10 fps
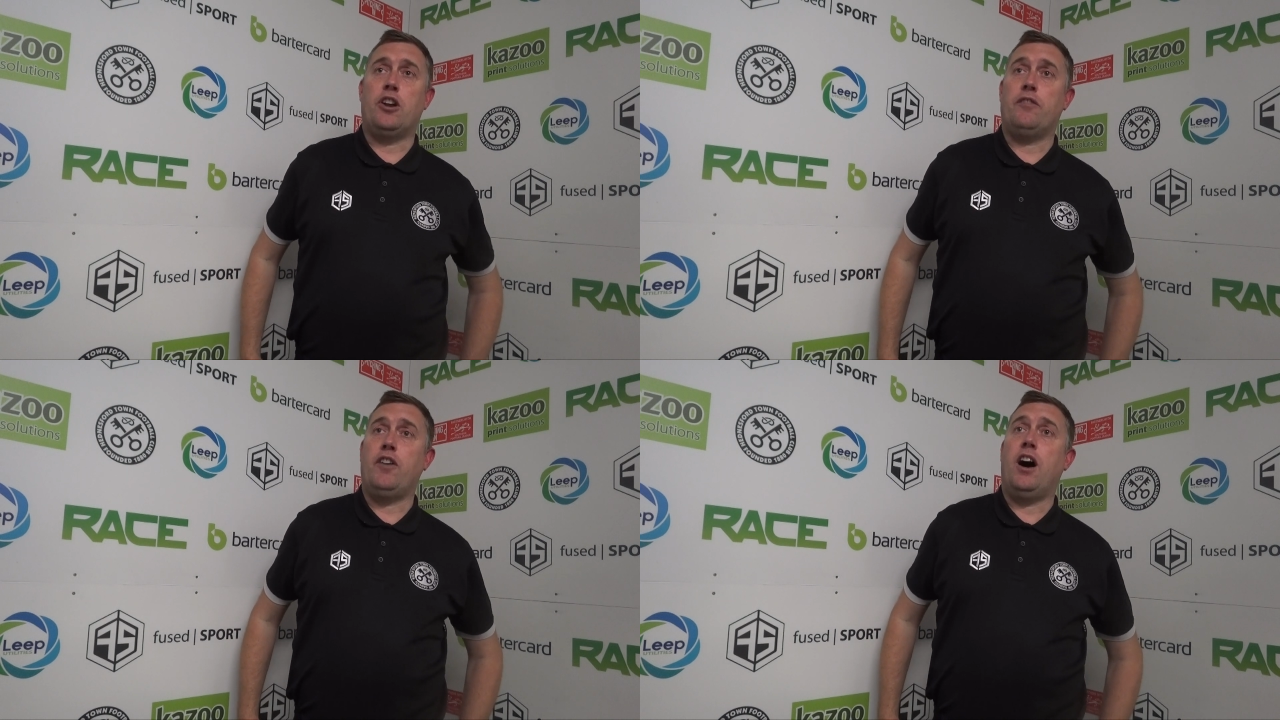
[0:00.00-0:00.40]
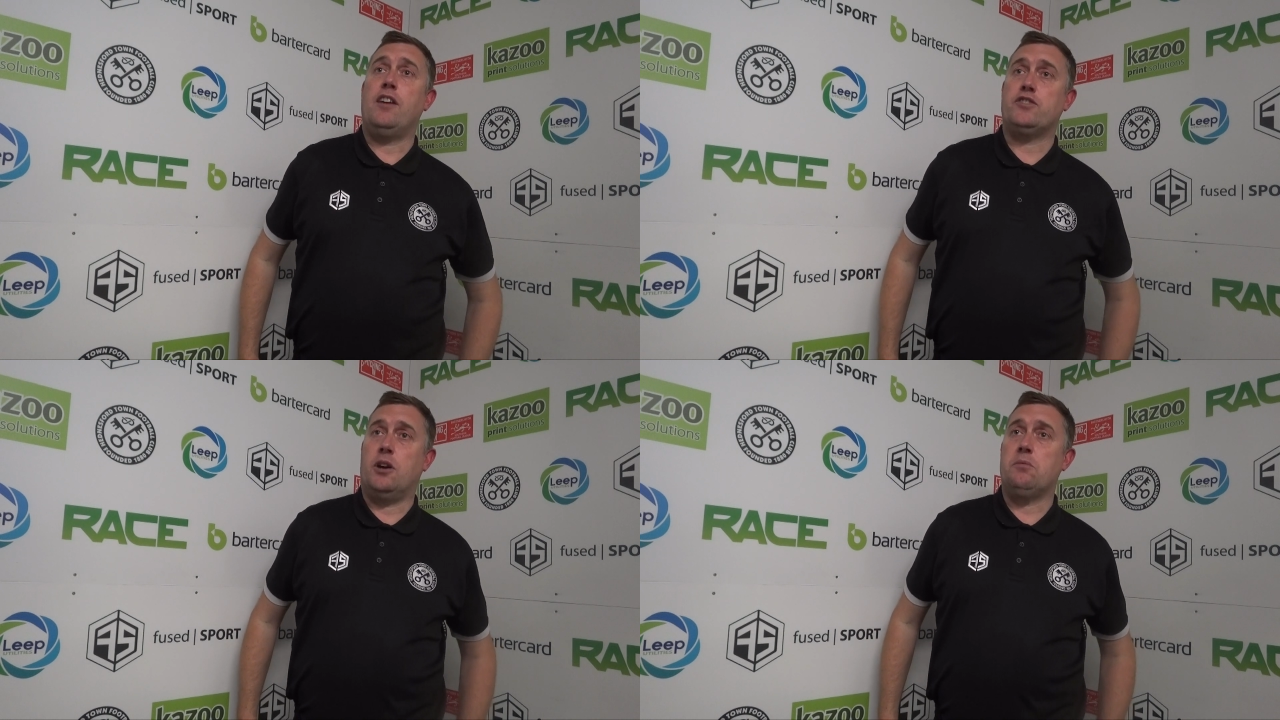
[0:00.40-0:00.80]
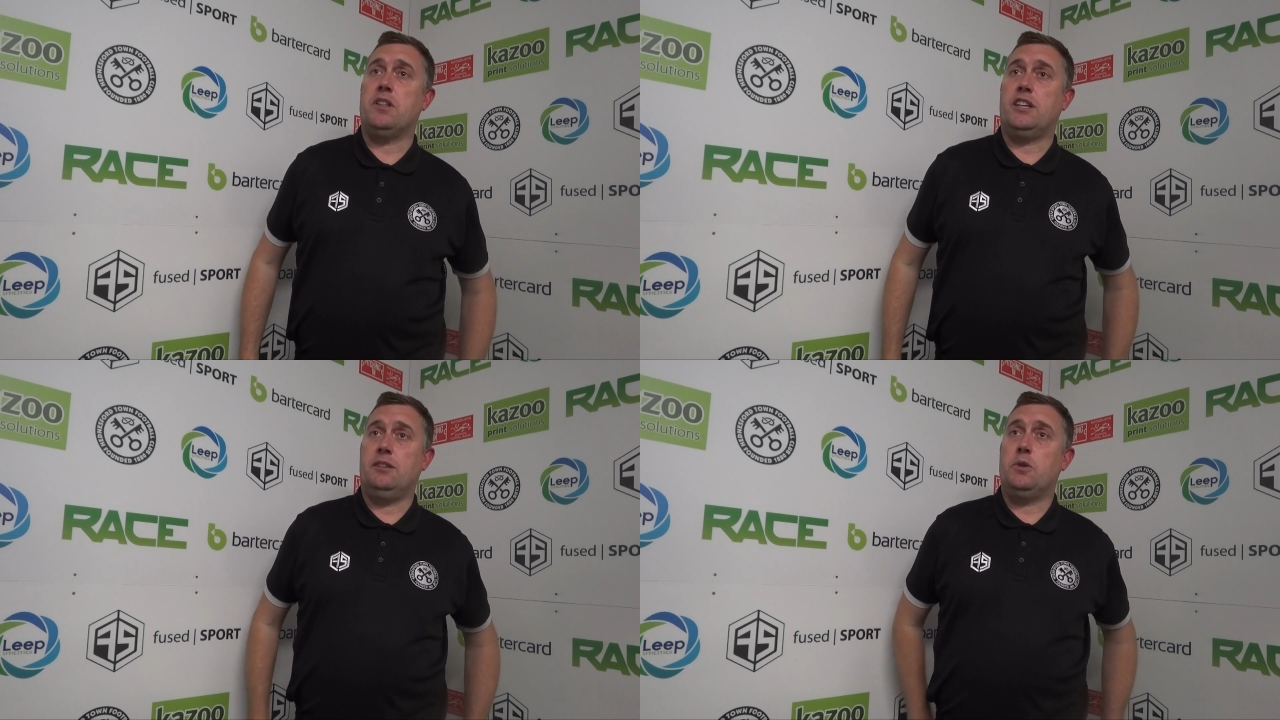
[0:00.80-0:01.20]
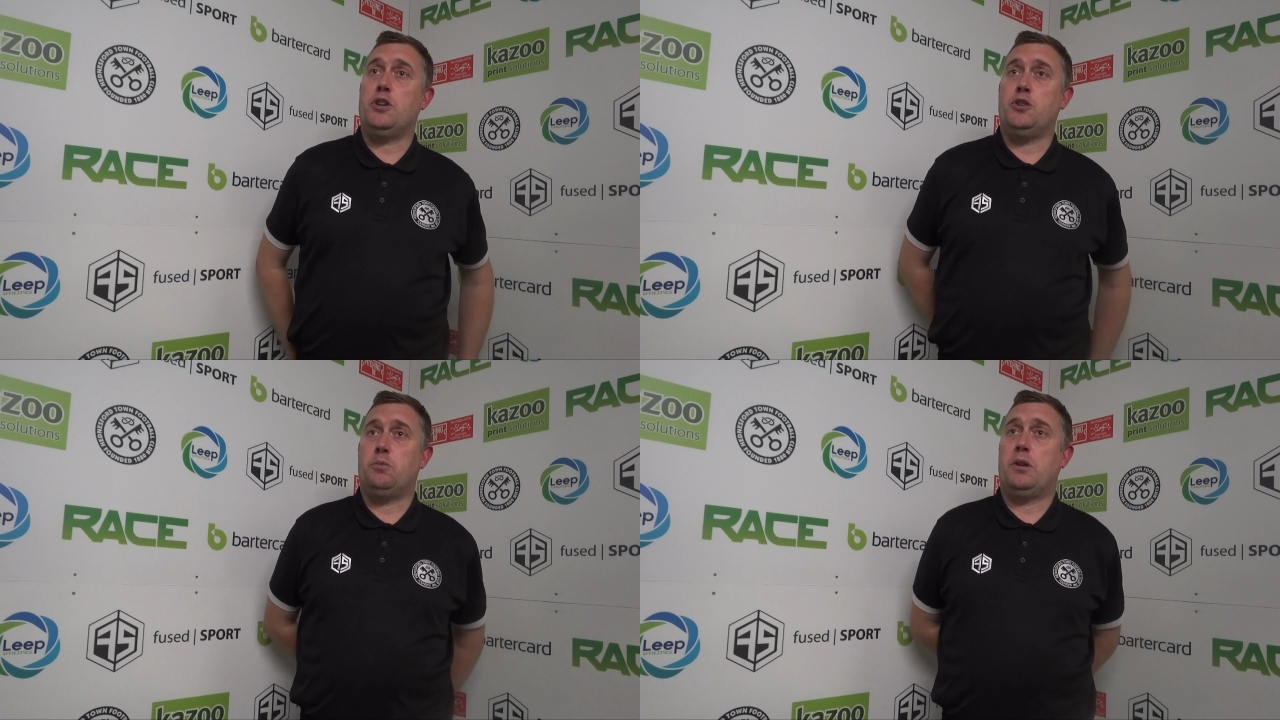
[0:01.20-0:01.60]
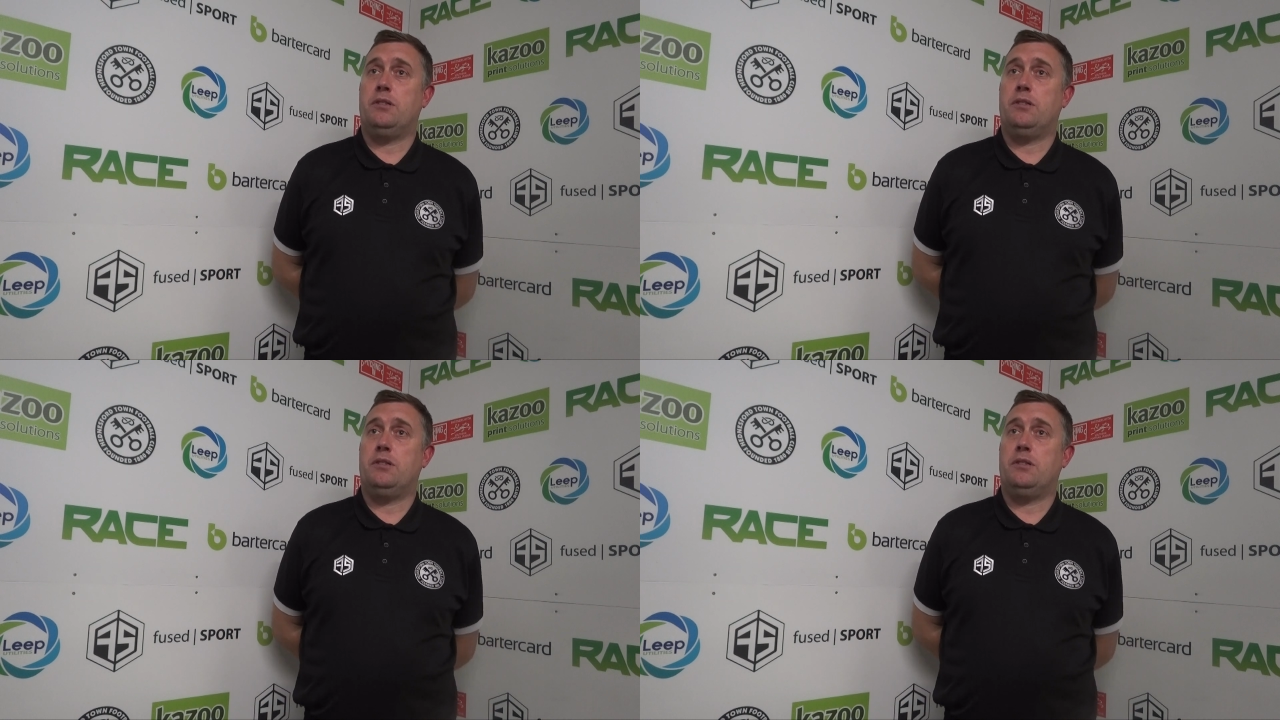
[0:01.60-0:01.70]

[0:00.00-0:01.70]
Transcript: gone off at half time thinking we should be,